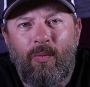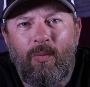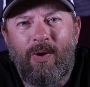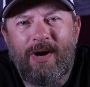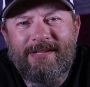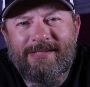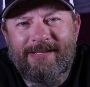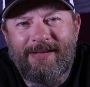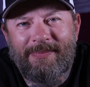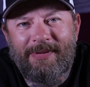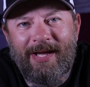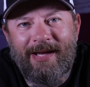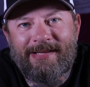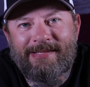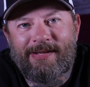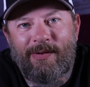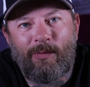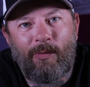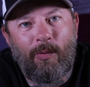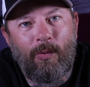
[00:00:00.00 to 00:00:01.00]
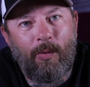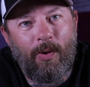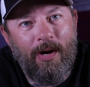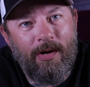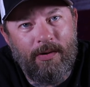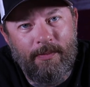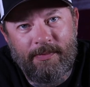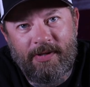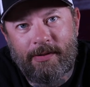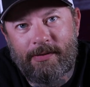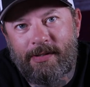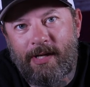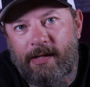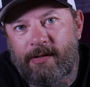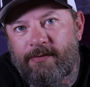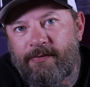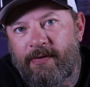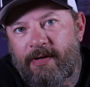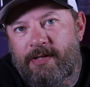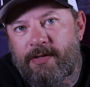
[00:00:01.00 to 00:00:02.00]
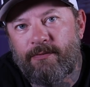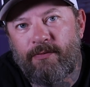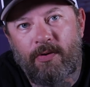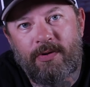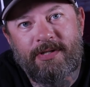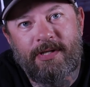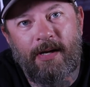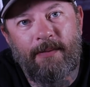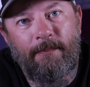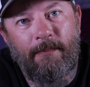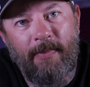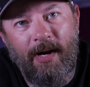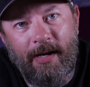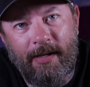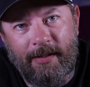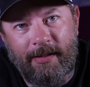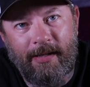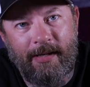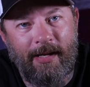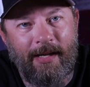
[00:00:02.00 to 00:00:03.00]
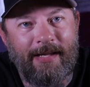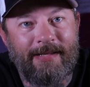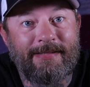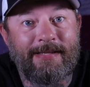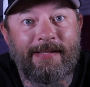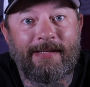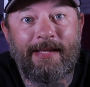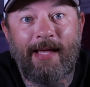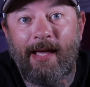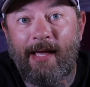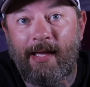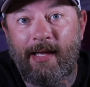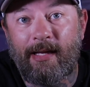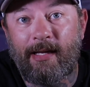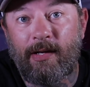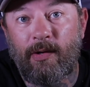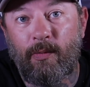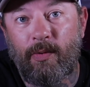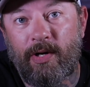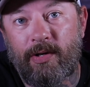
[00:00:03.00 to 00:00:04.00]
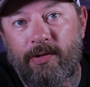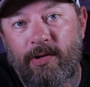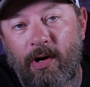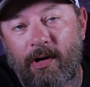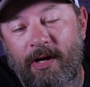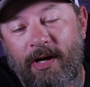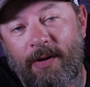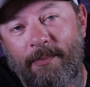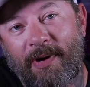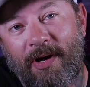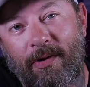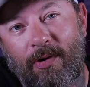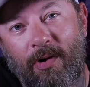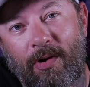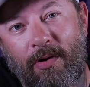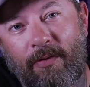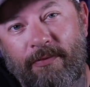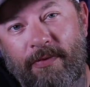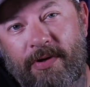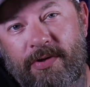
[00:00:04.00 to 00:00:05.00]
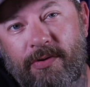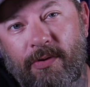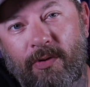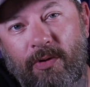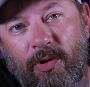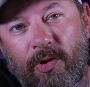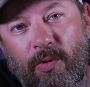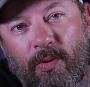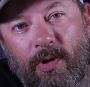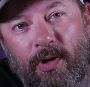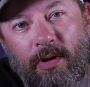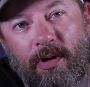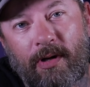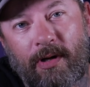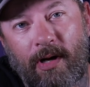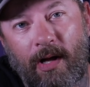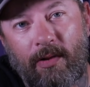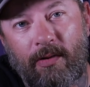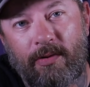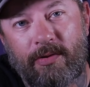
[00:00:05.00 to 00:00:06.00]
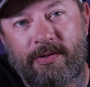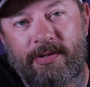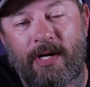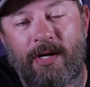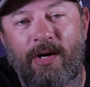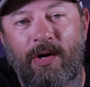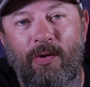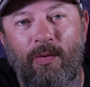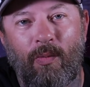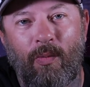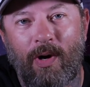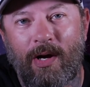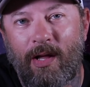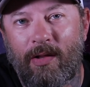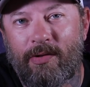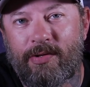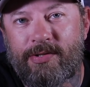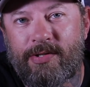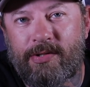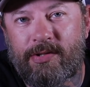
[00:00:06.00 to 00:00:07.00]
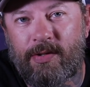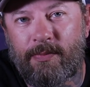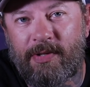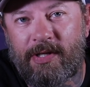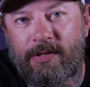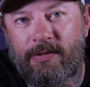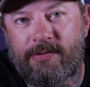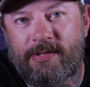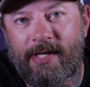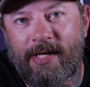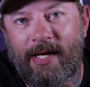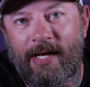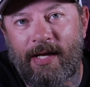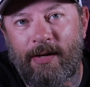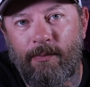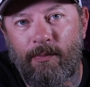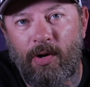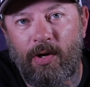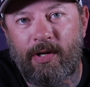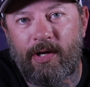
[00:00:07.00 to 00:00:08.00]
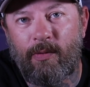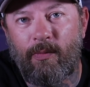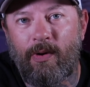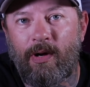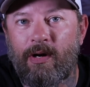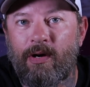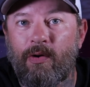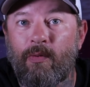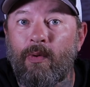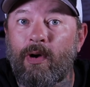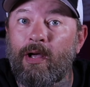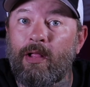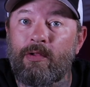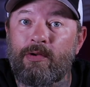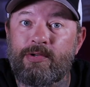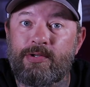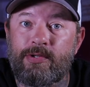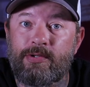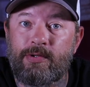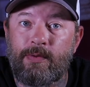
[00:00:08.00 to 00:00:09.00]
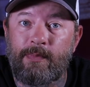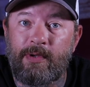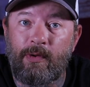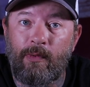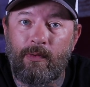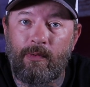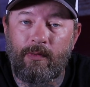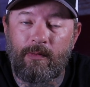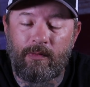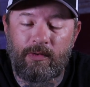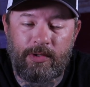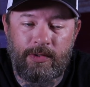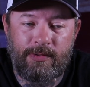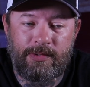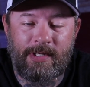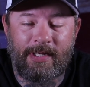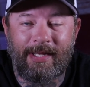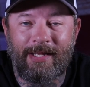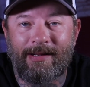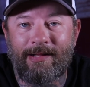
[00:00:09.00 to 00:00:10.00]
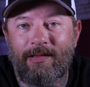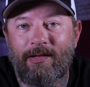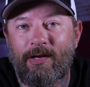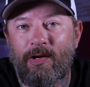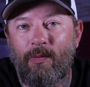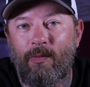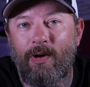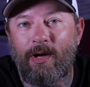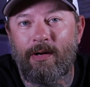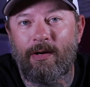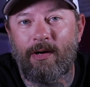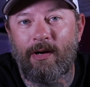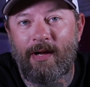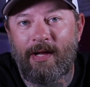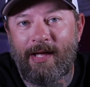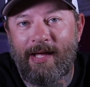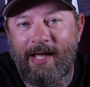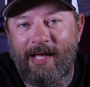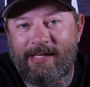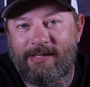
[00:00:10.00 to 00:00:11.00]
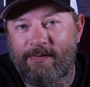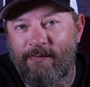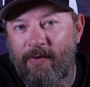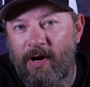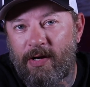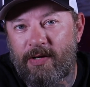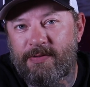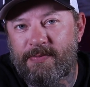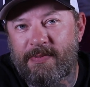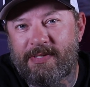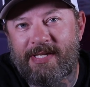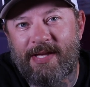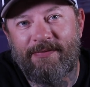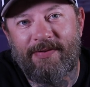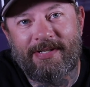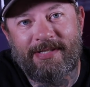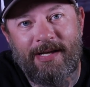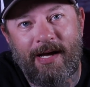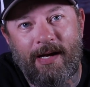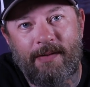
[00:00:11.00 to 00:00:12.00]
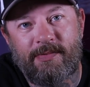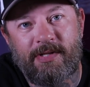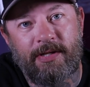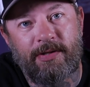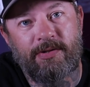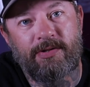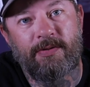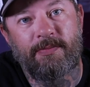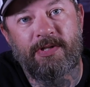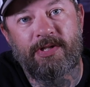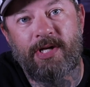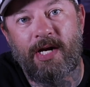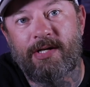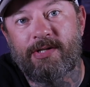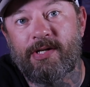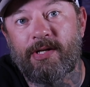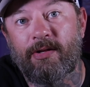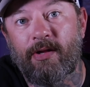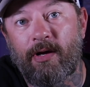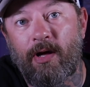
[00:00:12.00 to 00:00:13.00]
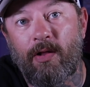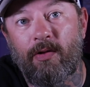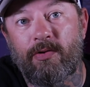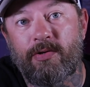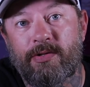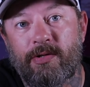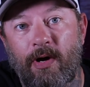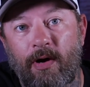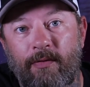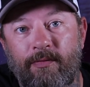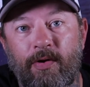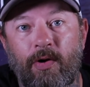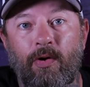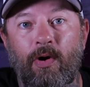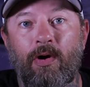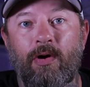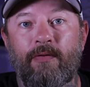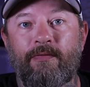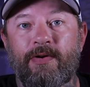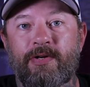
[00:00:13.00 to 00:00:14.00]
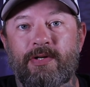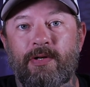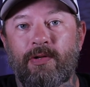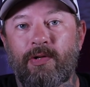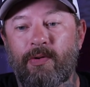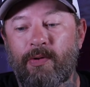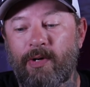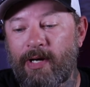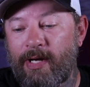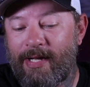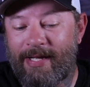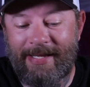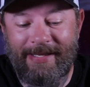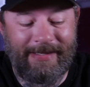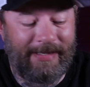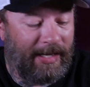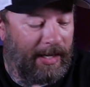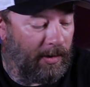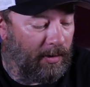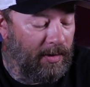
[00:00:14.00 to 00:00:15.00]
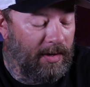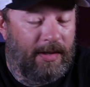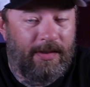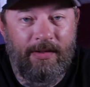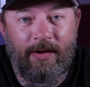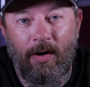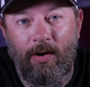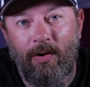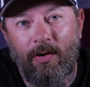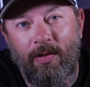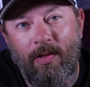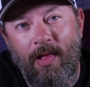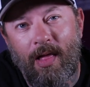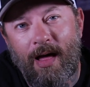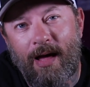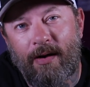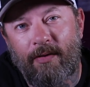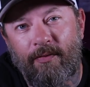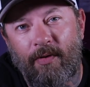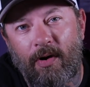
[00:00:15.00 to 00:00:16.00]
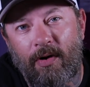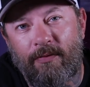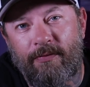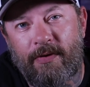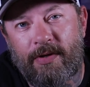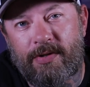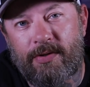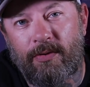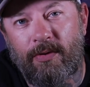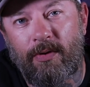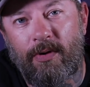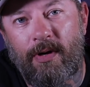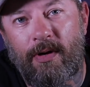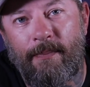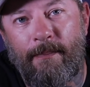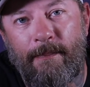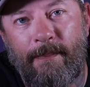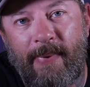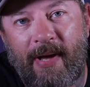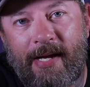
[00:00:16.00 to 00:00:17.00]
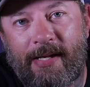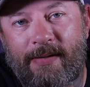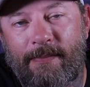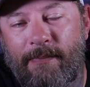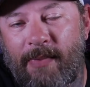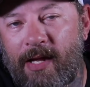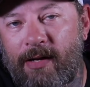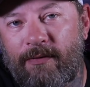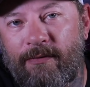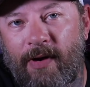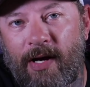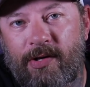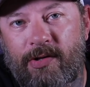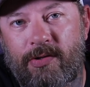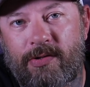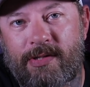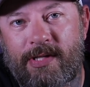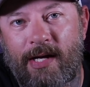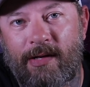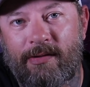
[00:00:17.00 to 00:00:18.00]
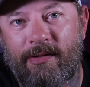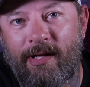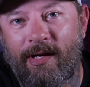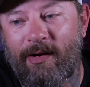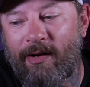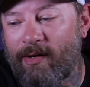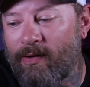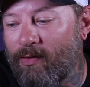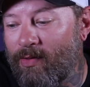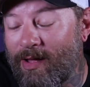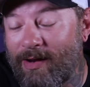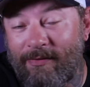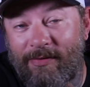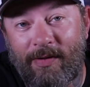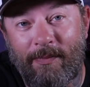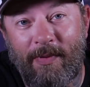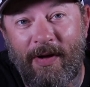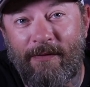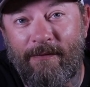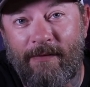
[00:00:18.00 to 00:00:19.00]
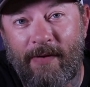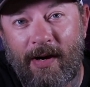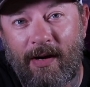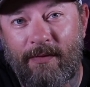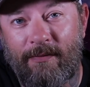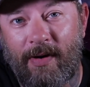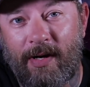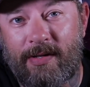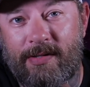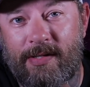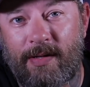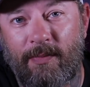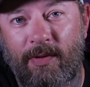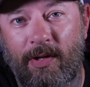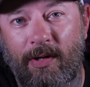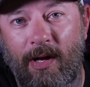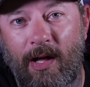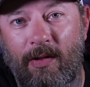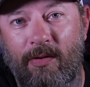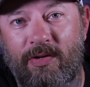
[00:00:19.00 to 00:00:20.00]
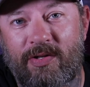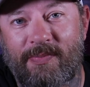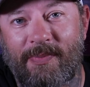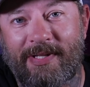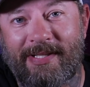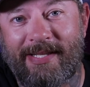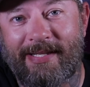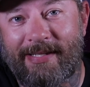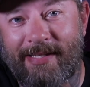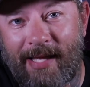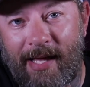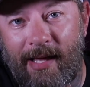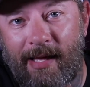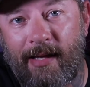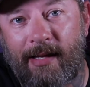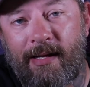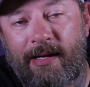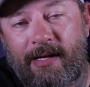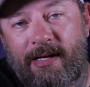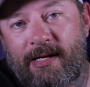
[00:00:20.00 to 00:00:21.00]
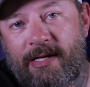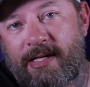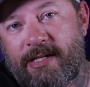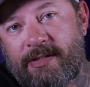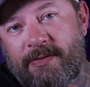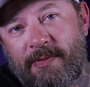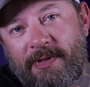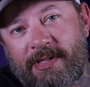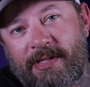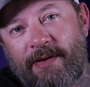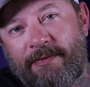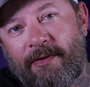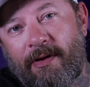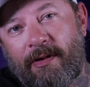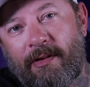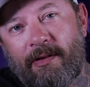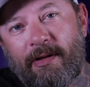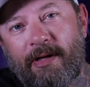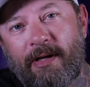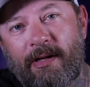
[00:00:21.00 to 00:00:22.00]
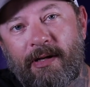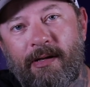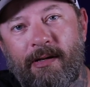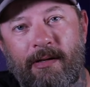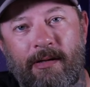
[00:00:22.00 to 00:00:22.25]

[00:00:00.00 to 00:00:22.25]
What's up, guys, and welcome to the Texas Fishing Force. I'm Mike, and today we are talking about artificial lure colors. What colors you should be using in murky water, what colors you should be using in clear water, and some very specific times that you should be changing the colors of your artificial lure. Now, there are a lot of artificial bait manufacturers out there, and a lot of them have very, very similar colors, but today, specifically,